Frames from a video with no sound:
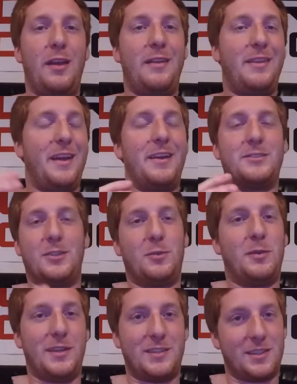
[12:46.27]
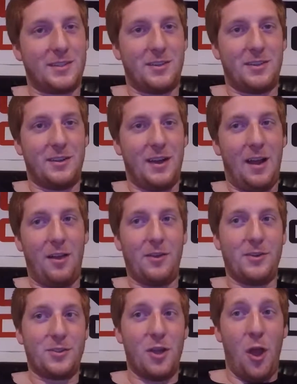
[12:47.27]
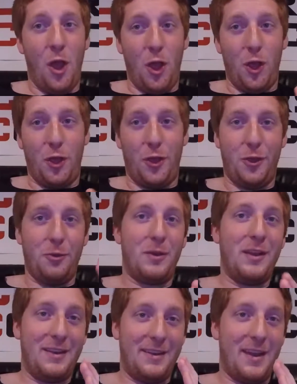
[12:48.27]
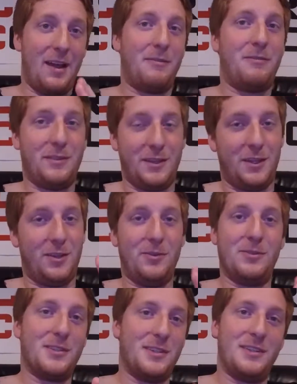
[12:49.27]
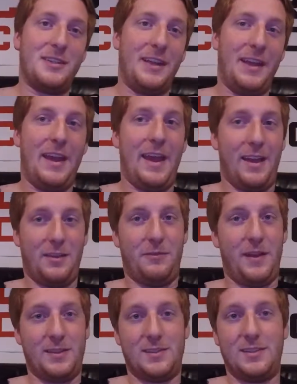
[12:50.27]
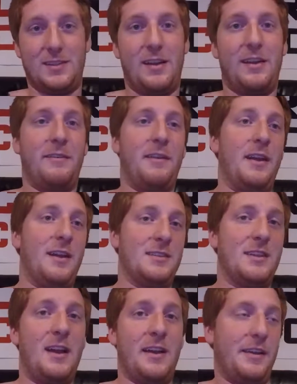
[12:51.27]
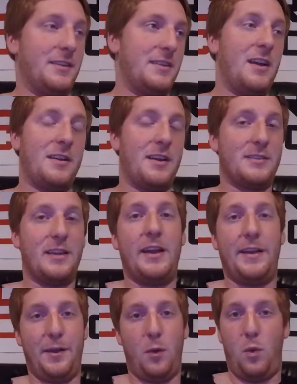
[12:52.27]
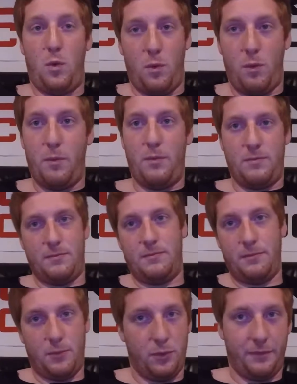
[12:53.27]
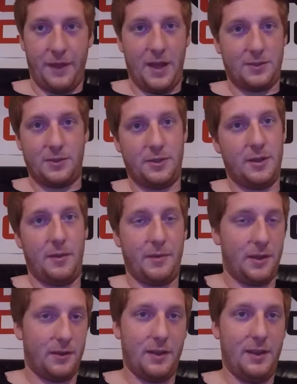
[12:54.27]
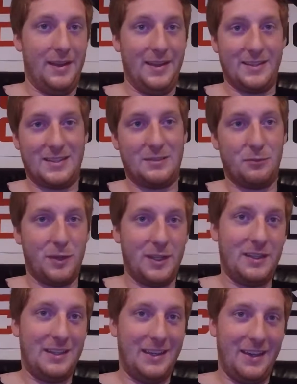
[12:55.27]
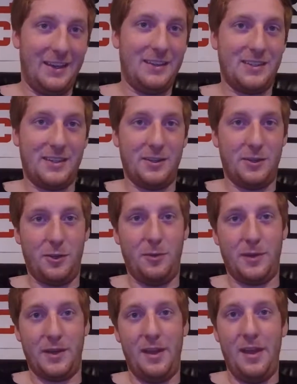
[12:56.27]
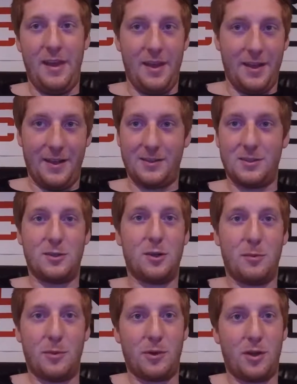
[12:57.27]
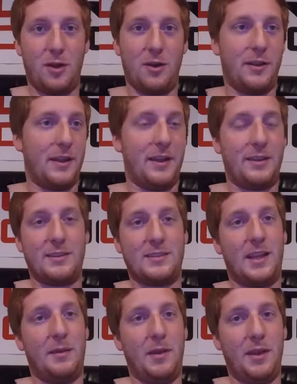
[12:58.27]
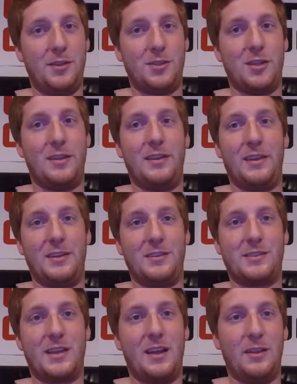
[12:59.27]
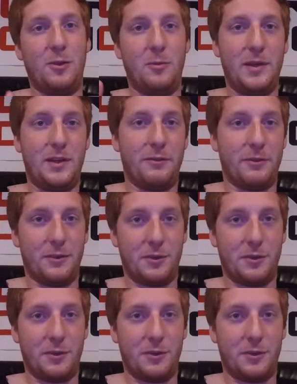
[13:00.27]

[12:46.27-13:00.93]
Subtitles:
the extra $2,600, you can definitely use it to get as fast as an SI, stock SI, or faster. I mean, it's really easy to do it. It's a turbo car. They got the same engine. They just got a little bit different